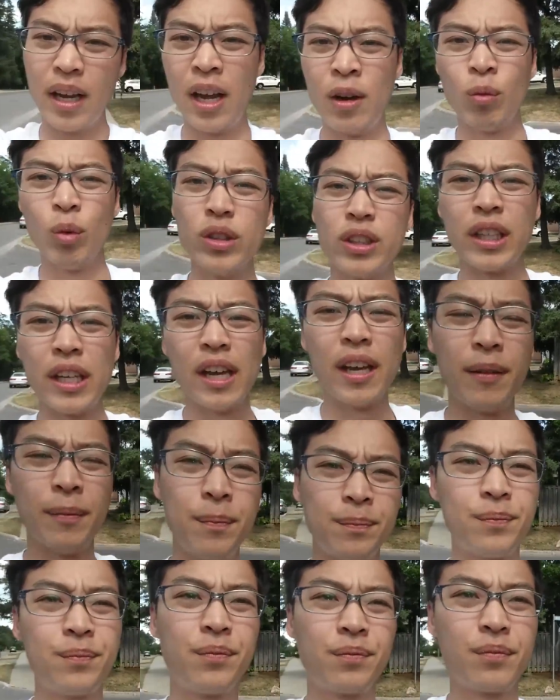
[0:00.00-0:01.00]
And once again,
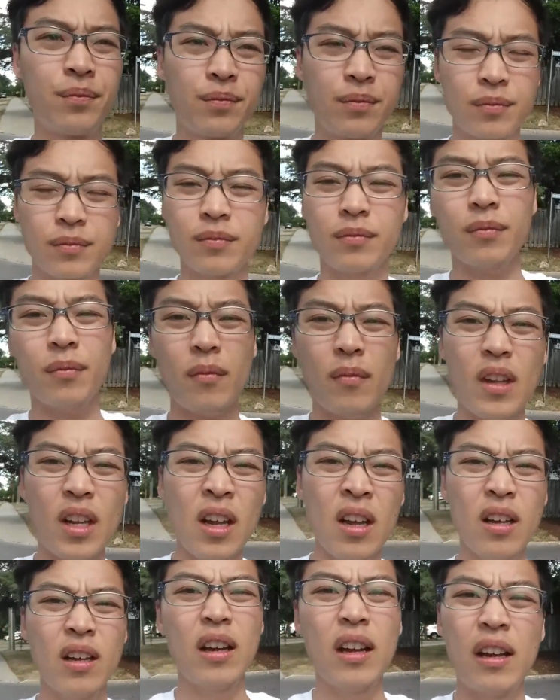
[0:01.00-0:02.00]

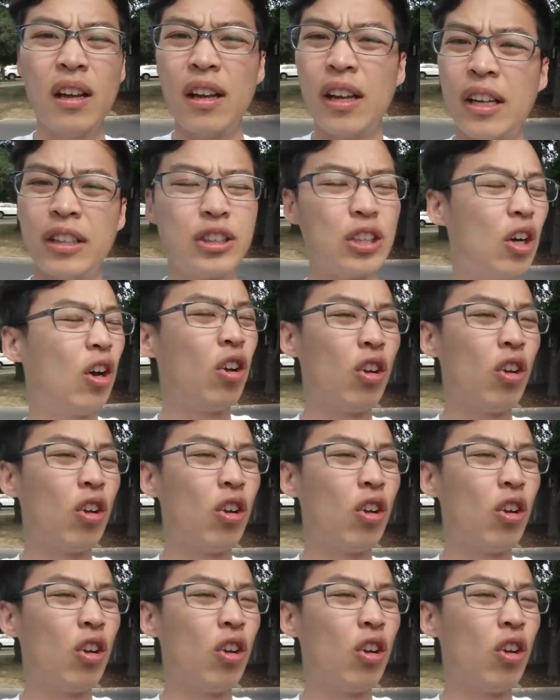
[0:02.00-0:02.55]
it's